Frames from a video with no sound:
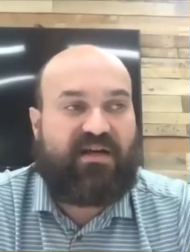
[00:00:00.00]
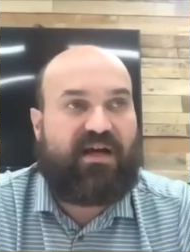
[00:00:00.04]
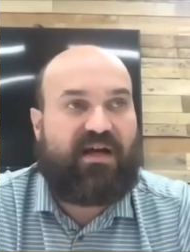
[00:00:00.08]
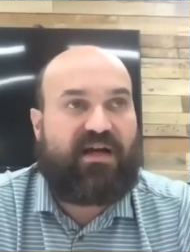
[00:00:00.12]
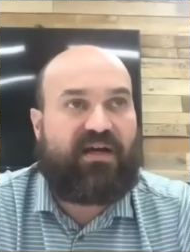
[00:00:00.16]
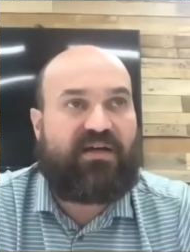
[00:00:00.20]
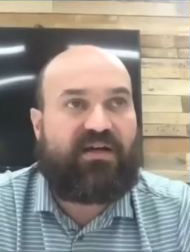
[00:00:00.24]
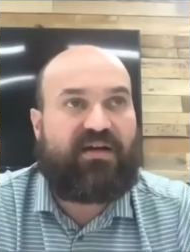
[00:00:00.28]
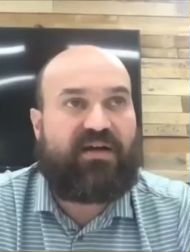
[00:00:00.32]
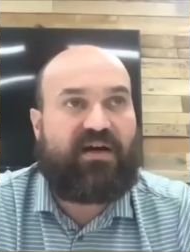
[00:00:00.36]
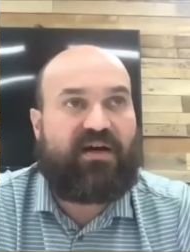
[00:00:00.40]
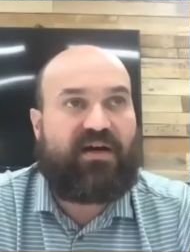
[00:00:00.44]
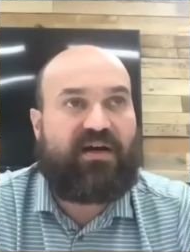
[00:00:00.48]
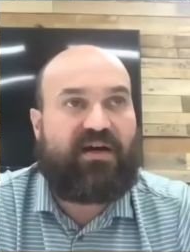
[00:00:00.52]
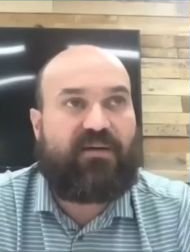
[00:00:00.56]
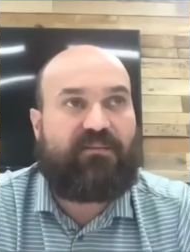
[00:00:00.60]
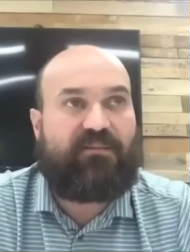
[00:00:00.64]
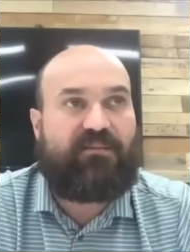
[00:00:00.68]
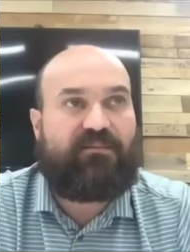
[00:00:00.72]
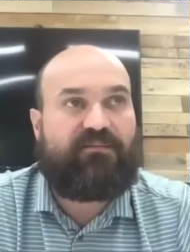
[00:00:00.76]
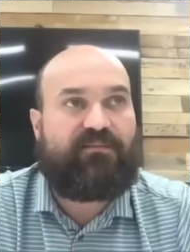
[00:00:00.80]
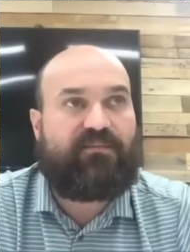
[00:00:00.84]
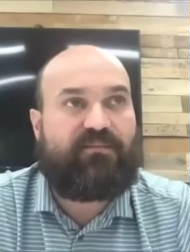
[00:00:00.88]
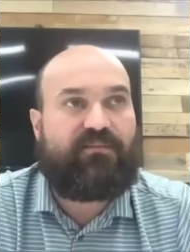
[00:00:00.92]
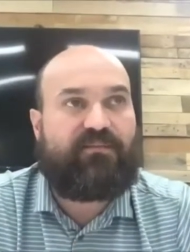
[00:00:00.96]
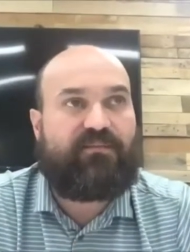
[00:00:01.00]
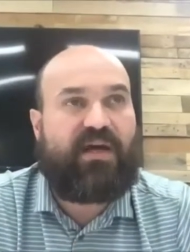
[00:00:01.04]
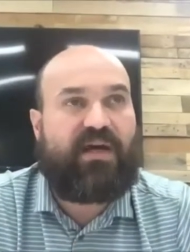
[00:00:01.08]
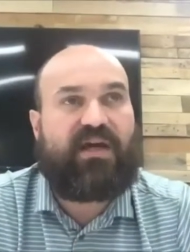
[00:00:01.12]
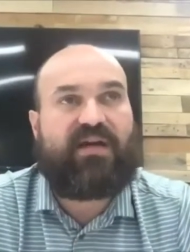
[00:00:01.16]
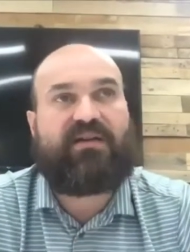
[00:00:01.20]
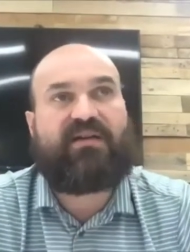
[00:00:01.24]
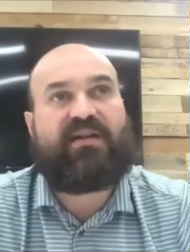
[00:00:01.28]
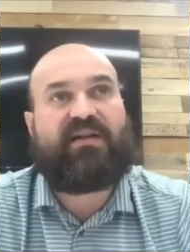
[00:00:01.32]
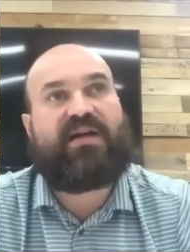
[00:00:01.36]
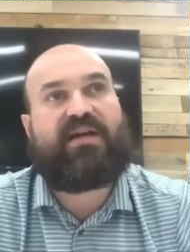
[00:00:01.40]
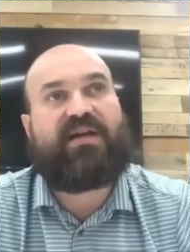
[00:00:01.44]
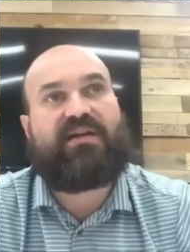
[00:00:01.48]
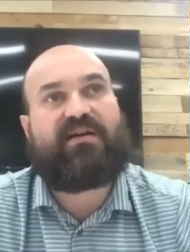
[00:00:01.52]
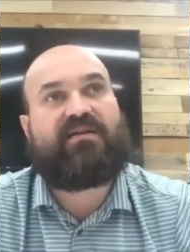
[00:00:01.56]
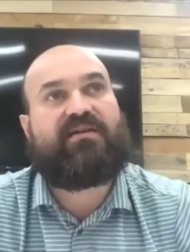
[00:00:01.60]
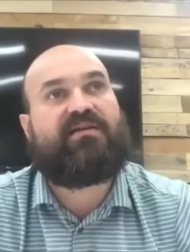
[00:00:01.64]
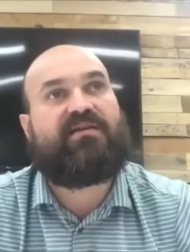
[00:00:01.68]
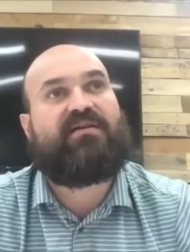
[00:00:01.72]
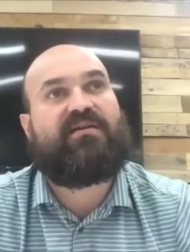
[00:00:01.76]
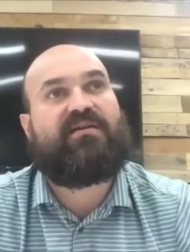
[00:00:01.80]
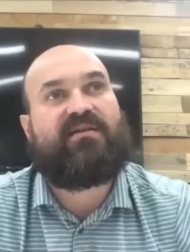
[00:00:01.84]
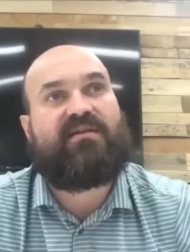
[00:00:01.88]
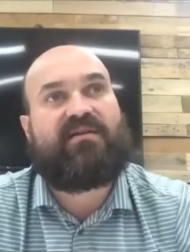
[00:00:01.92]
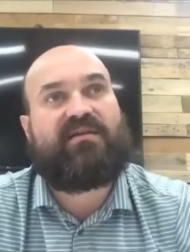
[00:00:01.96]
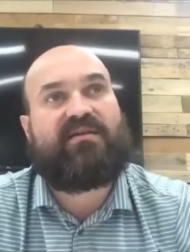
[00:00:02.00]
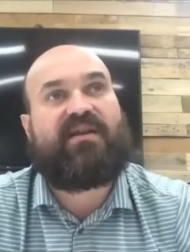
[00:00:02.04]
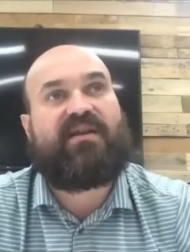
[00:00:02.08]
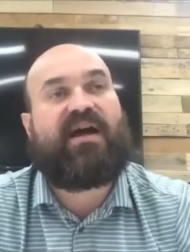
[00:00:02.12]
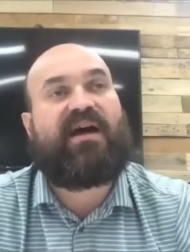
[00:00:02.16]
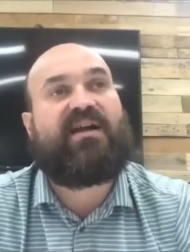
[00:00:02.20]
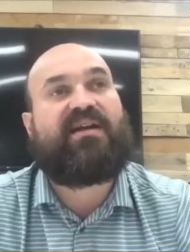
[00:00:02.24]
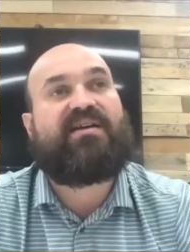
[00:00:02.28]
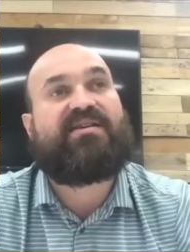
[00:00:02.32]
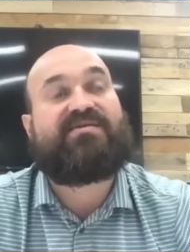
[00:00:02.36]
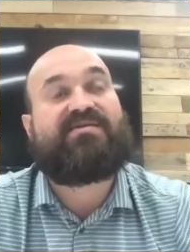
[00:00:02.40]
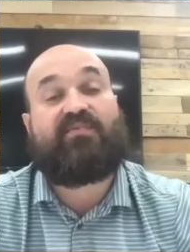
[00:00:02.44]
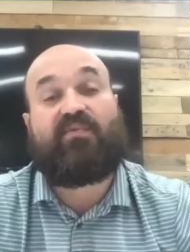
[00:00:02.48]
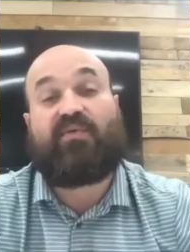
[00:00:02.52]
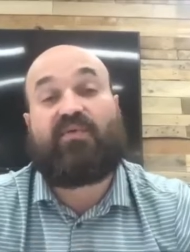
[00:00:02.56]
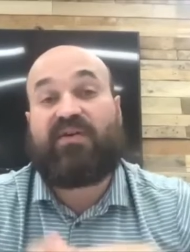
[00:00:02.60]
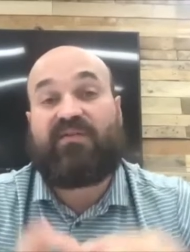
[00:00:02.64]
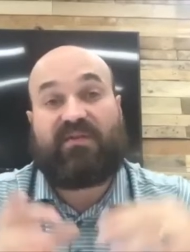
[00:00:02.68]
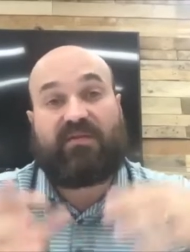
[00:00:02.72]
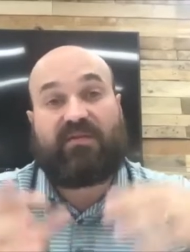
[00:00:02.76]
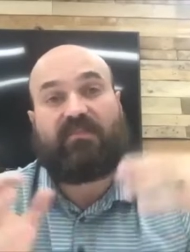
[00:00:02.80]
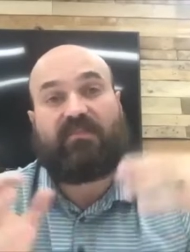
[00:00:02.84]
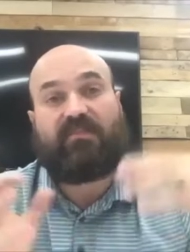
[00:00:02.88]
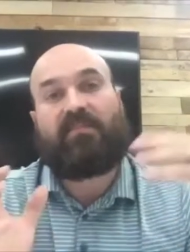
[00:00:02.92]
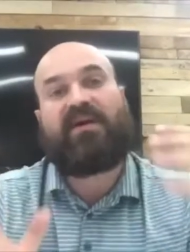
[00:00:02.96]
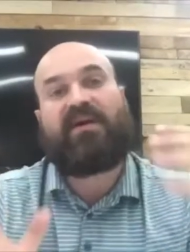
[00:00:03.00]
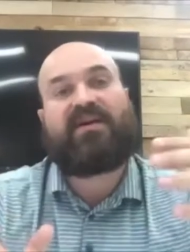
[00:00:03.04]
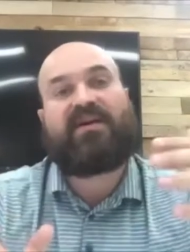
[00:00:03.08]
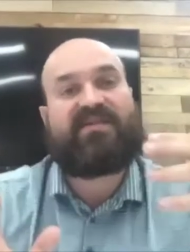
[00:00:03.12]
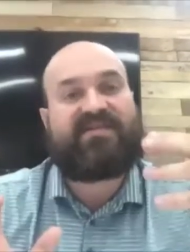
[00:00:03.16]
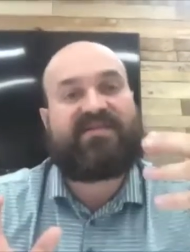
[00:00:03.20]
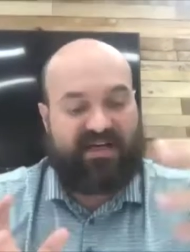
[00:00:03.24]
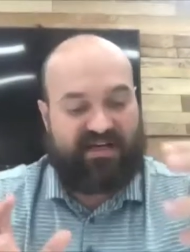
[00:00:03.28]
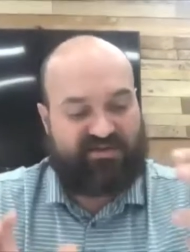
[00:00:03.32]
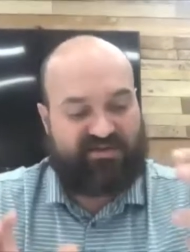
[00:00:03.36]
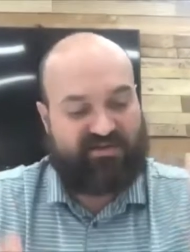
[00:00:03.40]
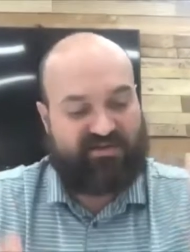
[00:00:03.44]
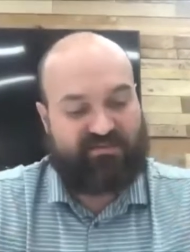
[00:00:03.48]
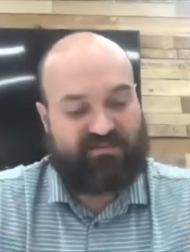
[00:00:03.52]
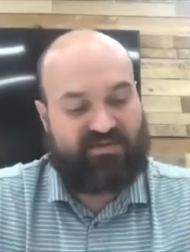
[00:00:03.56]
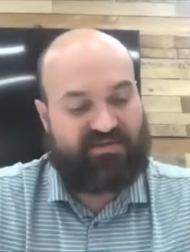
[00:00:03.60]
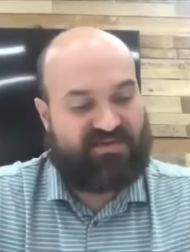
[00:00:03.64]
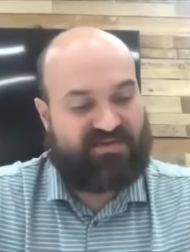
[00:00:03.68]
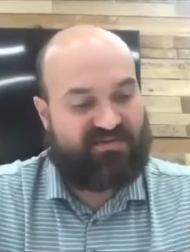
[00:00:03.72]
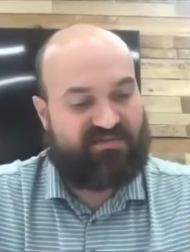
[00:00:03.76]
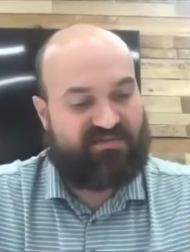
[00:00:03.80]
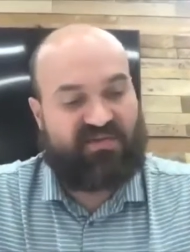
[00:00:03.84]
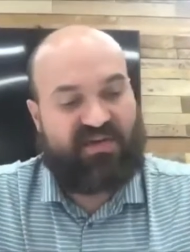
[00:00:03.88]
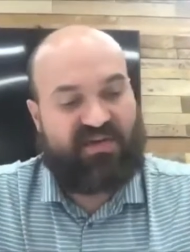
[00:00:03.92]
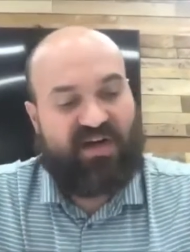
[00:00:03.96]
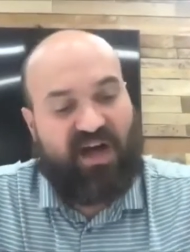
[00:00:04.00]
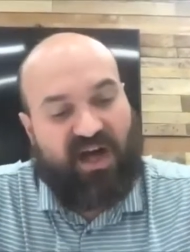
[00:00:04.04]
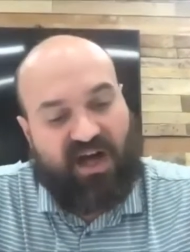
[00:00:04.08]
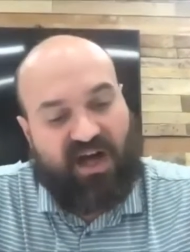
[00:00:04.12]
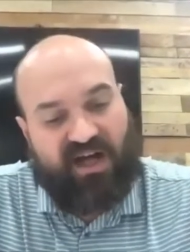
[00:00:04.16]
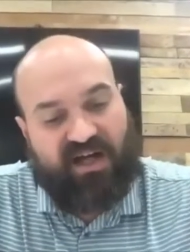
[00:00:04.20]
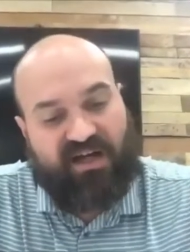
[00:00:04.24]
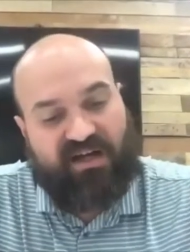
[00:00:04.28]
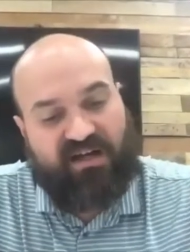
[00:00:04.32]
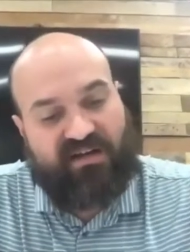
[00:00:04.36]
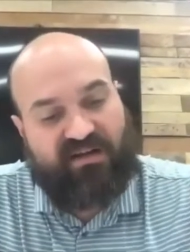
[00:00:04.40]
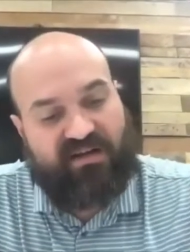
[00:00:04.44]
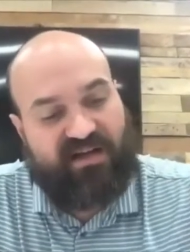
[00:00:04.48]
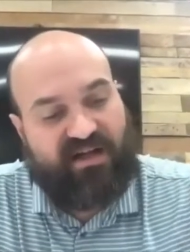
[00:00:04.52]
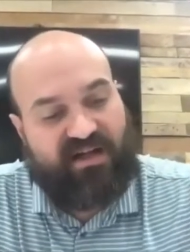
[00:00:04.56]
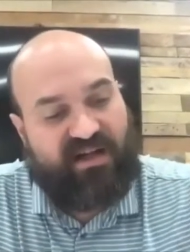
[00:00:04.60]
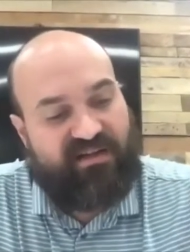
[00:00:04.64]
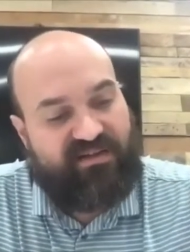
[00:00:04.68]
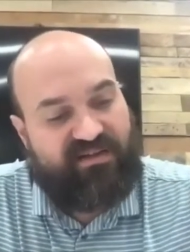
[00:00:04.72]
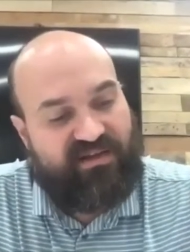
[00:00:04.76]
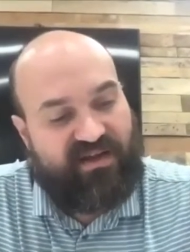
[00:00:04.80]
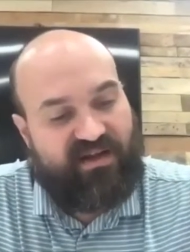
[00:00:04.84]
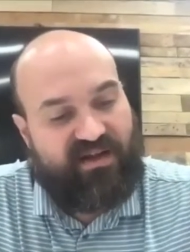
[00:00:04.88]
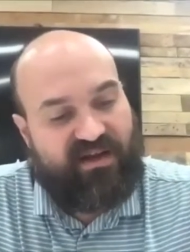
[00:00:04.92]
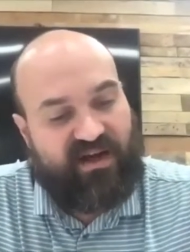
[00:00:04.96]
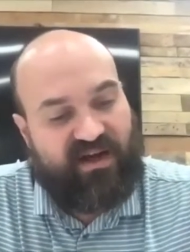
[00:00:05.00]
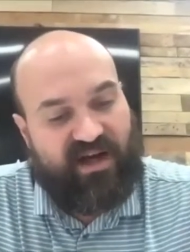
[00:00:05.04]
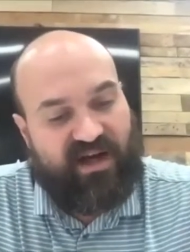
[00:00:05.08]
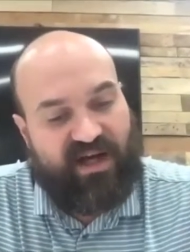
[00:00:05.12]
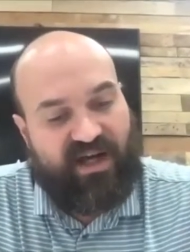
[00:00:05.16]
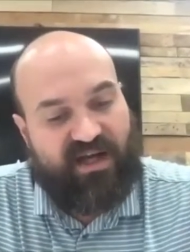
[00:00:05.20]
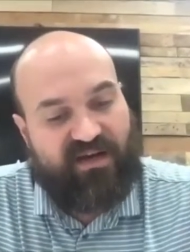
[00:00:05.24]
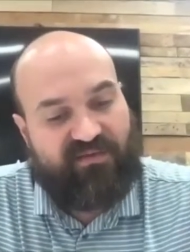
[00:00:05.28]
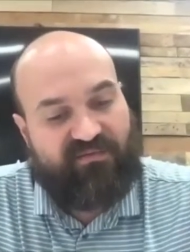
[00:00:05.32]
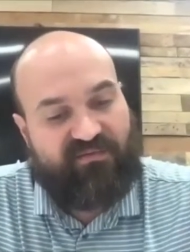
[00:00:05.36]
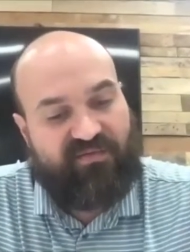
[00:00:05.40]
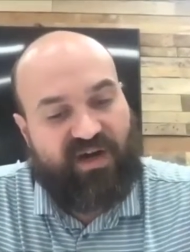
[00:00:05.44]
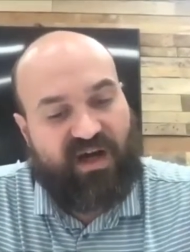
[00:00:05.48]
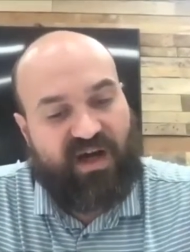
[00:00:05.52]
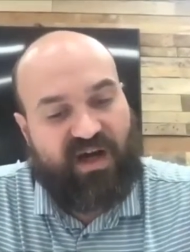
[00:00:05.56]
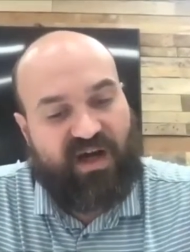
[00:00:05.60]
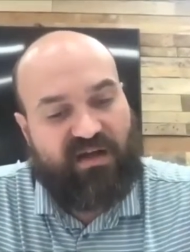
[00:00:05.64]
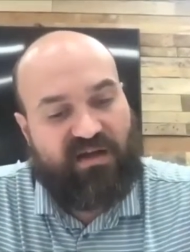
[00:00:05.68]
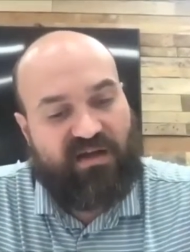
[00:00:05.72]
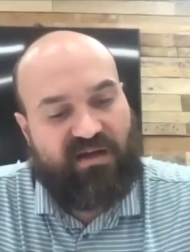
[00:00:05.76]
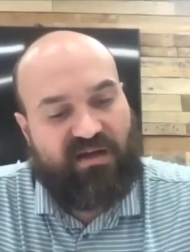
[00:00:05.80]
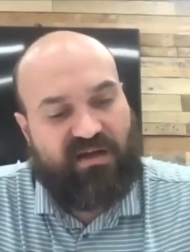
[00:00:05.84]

and um, man, like that is one of the biggest attributes of God that I think I have not